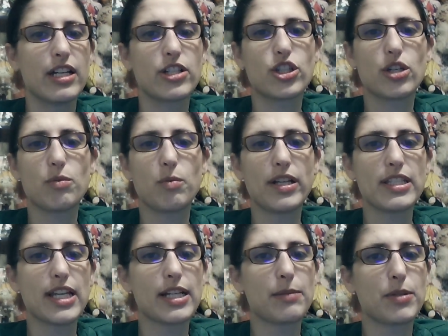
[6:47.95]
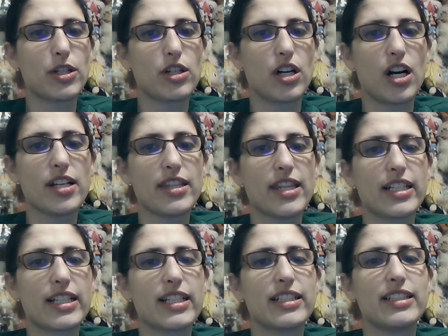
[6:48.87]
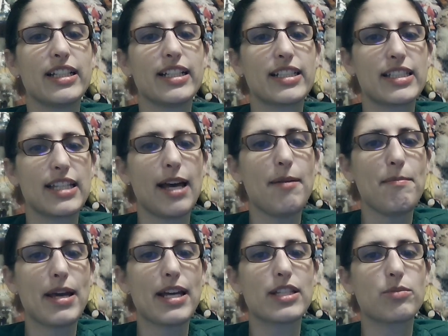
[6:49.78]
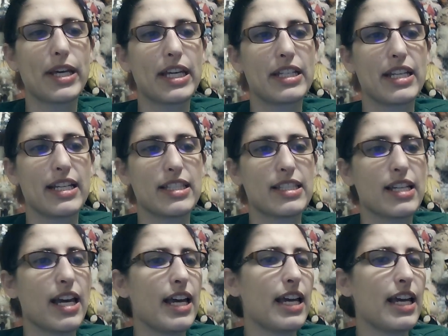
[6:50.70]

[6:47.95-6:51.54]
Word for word: She once had a pure heart that it could accept man's wickedness.